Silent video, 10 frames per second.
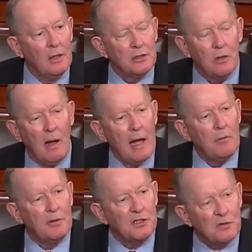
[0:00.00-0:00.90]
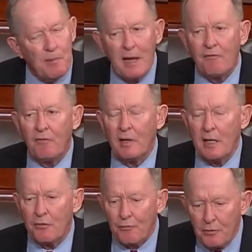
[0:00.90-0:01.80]
So, I
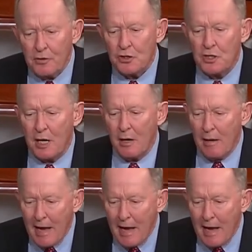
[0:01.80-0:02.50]
respectfully, through the chair,